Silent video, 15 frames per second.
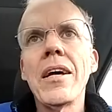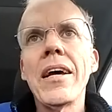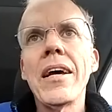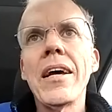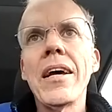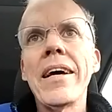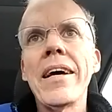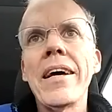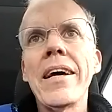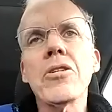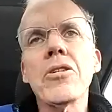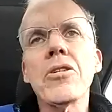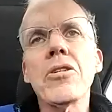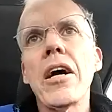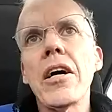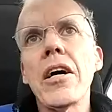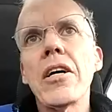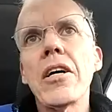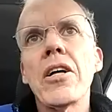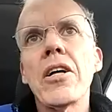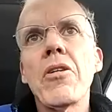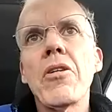look,
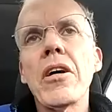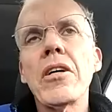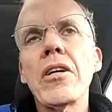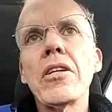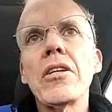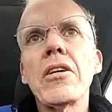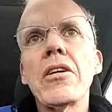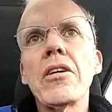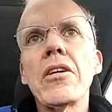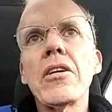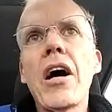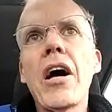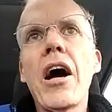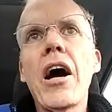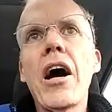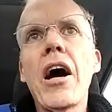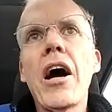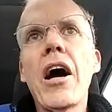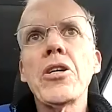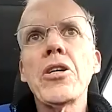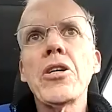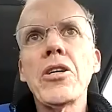I'm really
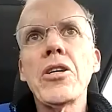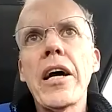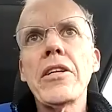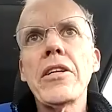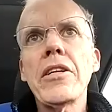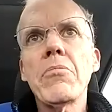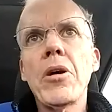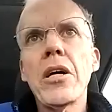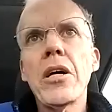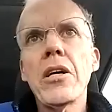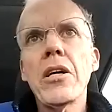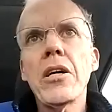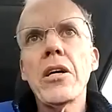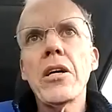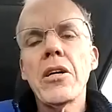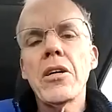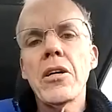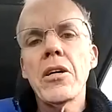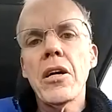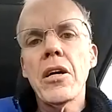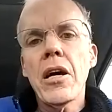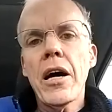glad that my
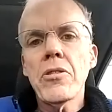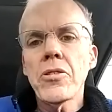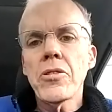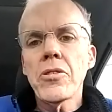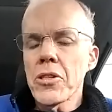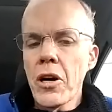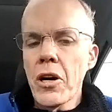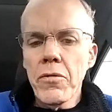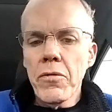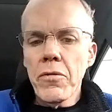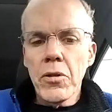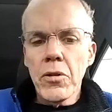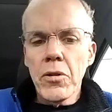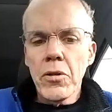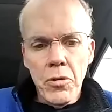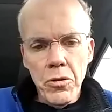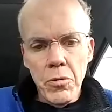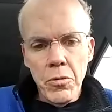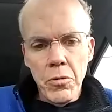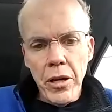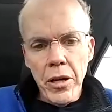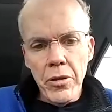house is covered with solar
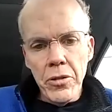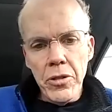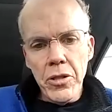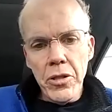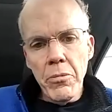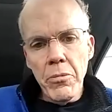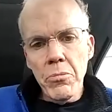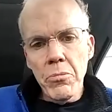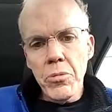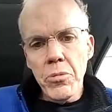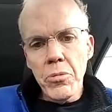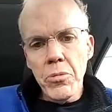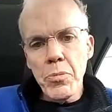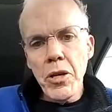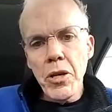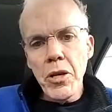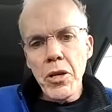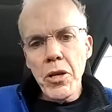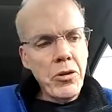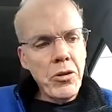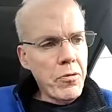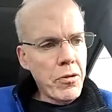panels. I'm speaking to you
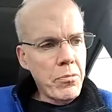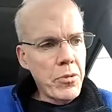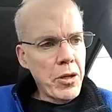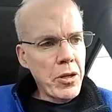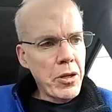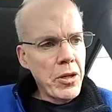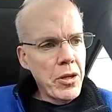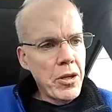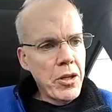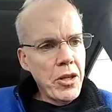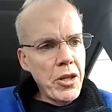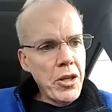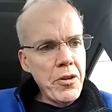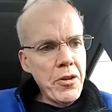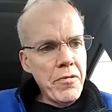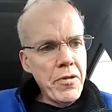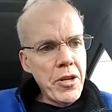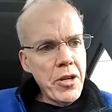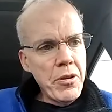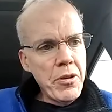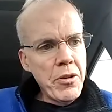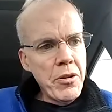from a
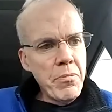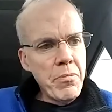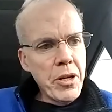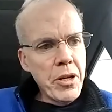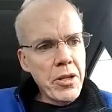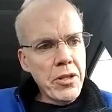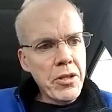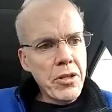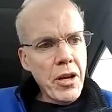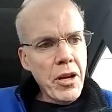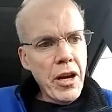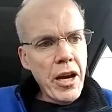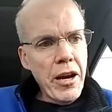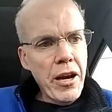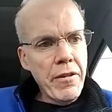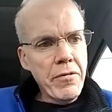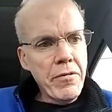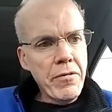EV because I have to